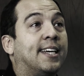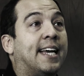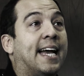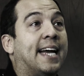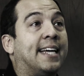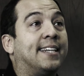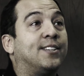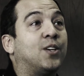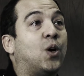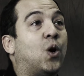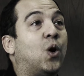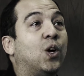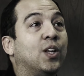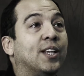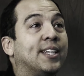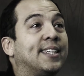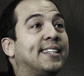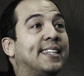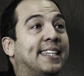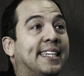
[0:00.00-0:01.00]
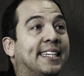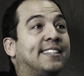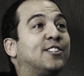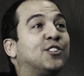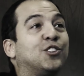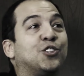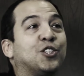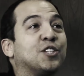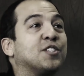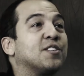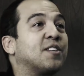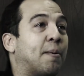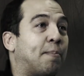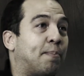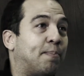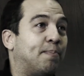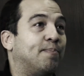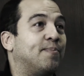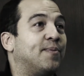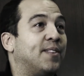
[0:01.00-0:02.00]
and all it needs is just a,
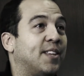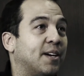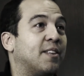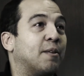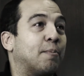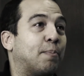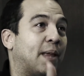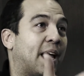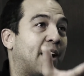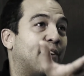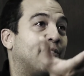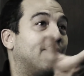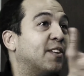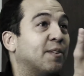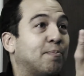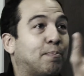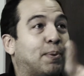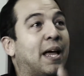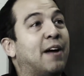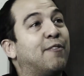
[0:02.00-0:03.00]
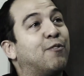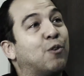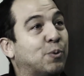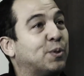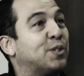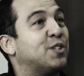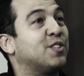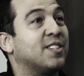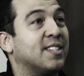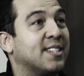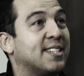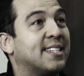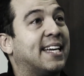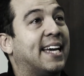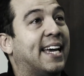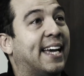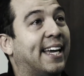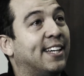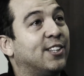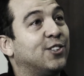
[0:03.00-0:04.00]
the the, pla the platform, which is the
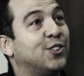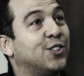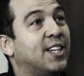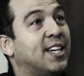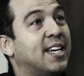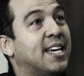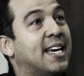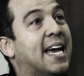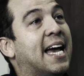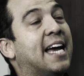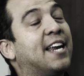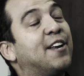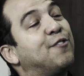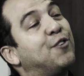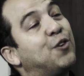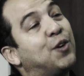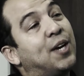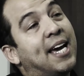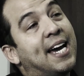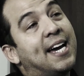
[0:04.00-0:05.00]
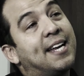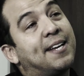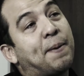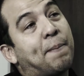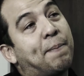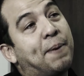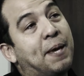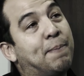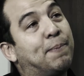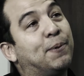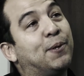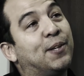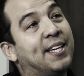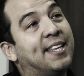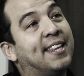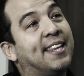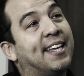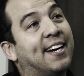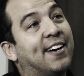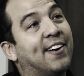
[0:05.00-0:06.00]
stage. And if you get people
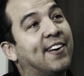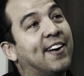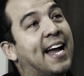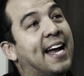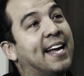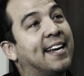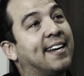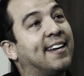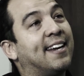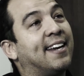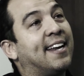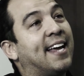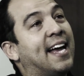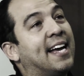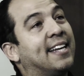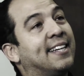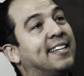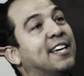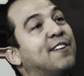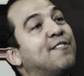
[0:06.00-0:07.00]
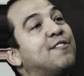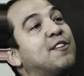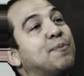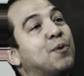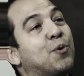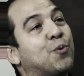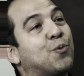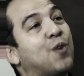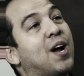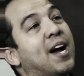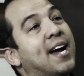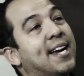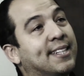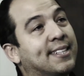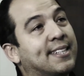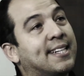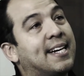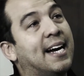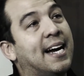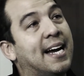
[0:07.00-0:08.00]
in there and and give them the
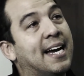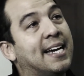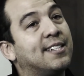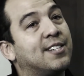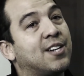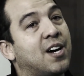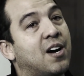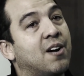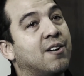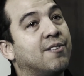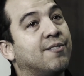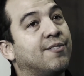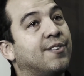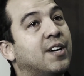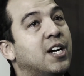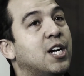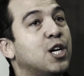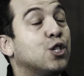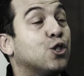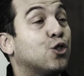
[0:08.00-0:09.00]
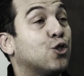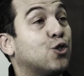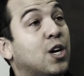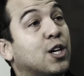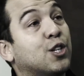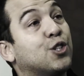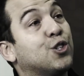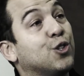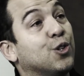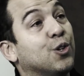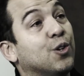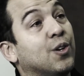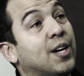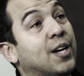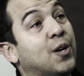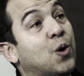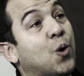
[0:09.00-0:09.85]
right kind of structure in